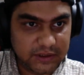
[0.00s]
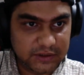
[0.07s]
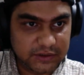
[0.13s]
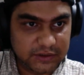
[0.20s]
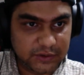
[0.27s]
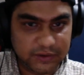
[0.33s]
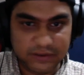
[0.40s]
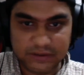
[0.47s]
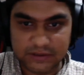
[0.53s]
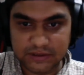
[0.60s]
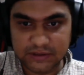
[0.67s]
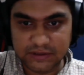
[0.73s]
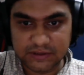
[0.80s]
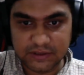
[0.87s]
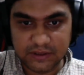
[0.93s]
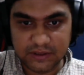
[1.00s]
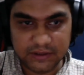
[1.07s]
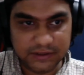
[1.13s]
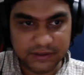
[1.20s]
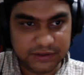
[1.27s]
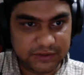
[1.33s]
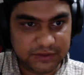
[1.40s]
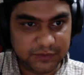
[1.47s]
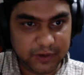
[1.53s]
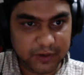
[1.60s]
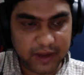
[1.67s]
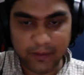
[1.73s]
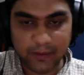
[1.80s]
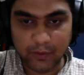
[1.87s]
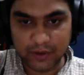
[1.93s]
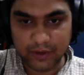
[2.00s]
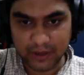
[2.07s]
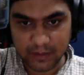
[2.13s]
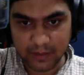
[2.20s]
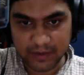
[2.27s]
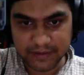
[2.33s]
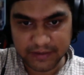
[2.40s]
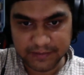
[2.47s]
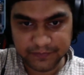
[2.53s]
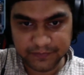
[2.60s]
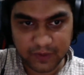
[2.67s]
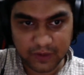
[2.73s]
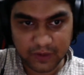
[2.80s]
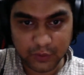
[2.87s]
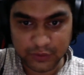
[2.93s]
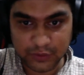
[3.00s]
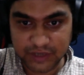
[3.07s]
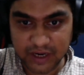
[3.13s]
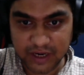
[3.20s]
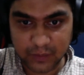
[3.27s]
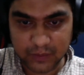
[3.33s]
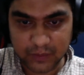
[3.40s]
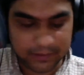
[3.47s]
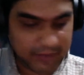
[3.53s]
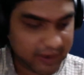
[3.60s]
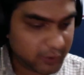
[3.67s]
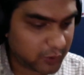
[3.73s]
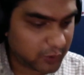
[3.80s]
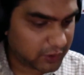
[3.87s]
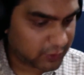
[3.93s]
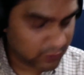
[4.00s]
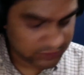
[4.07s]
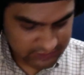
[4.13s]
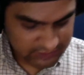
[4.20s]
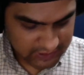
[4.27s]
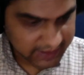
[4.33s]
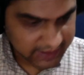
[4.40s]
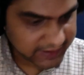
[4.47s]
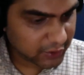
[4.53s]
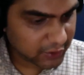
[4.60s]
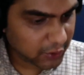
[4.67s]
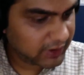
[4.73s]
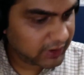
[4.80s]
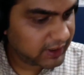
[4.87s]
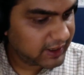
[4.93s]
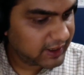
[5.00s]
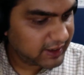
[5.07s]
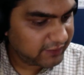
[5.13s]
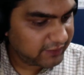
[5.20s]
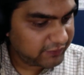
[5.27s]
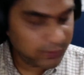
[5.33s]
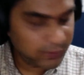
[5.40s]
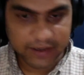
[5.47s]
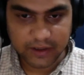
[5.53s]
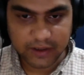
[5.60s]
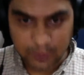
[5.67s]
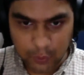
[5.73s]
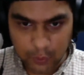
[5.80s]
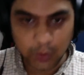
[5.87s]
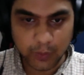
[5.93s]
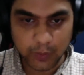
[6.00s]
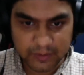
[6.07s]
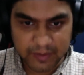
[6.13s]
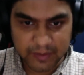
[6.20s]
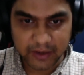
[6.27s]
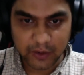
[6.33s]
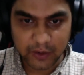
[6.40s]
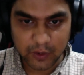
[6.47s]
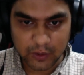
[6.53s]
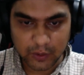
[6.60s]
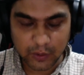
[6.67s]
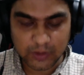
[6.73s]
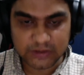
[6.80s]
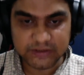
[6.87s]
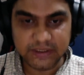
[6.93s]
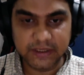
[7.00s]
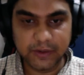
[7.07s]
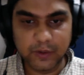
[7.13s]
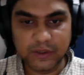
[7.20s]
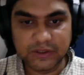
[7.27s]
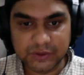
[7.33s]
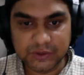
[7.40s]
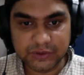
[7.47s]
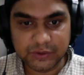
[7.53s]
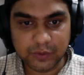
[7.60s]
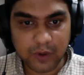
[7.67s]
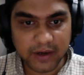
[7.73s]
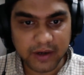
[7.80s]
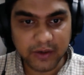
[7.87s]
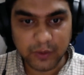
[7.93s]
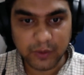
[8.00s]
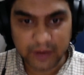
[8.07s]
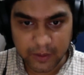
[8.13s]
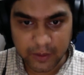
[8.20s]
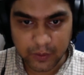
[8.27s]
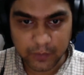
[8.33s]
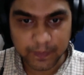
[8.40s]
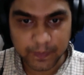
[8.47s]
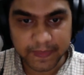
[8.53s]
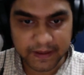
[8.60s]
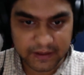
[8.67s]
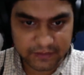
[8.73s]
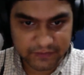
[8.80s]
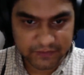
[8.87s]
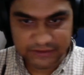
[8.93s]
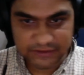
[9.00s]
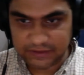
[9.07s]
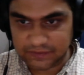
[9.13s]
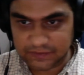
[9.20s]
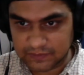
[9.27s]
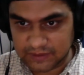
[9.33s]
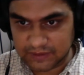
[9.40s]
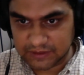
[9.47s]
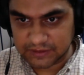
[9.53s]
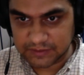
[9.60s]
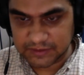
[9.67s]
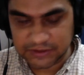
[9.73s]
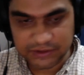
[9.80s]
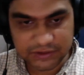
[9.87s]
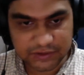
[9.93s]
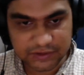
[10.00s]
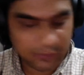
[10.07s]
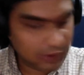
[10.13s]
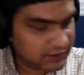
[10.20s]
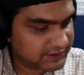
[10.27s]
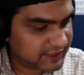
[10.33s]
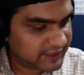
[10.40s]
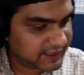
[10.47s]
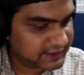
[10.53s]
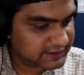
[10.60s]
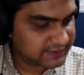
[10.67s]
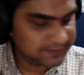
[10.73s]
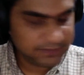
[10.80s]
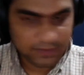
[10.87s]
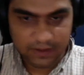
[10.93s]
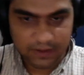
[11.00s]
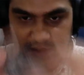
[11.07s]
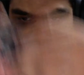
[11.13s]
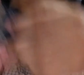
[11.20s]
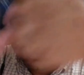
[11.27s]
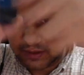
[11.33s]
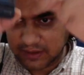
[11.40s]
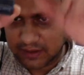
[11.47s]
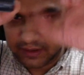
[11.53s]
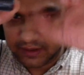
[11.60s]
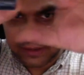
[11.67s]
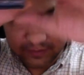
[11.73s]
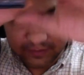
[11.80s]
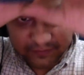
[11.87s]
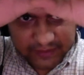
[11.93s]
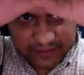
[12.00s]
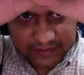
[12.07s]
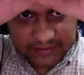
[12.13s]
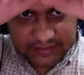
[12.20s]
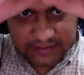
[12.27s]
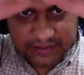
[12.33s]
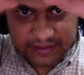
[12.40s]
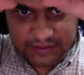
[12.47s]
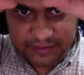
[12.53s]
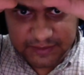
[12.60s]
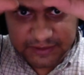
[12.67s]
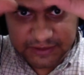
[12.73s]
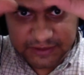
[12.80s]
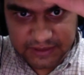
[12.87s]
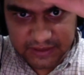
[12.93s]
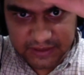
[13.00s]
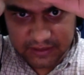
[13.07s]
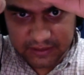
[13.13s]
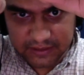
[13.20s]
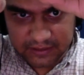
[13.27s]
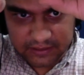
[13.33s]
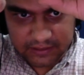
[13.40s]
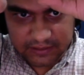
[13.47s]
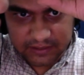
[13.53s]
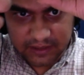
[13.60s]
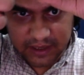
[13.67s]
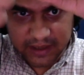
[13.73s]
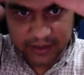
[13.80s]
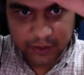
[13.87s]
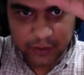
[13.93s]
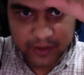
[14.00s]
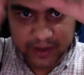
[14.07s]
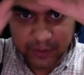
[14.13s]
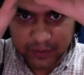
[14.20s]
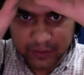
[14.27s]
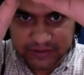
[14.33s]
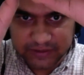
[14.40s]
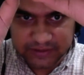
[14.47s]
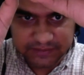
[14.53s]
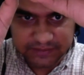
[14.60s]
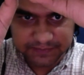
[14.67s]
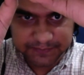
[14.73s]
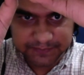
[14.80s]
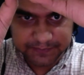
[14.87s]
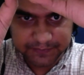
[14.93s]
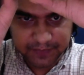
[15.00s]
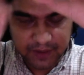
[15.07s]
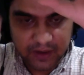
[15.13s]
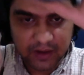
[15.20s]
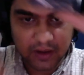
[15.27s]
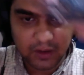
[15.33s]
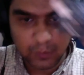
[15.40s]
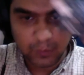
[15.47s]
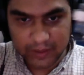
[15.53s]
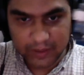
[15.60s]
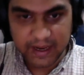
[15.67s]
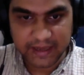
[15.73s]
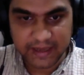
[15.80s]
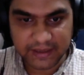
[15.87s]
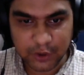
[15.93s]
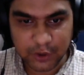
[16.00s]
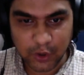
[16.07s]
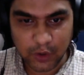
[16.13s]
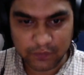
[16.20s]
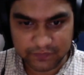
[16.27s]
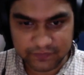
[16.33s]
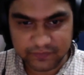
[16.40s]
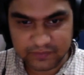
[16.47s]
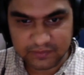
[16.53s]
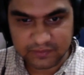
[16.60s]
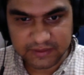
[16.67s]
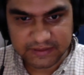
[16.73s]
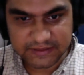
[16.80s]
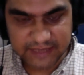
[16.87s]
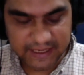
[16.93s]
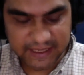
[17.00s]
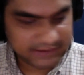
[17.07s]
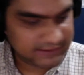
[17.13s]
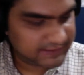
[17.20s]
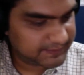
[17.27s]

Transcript: So this is what I would recommend to start with, microcontrollers. Later on, if you get good with microcontrollers, then you can switch to Arduino Nano, which is this much small size. Even if it is this much, then the Arduino Nano is 1/9 of this size.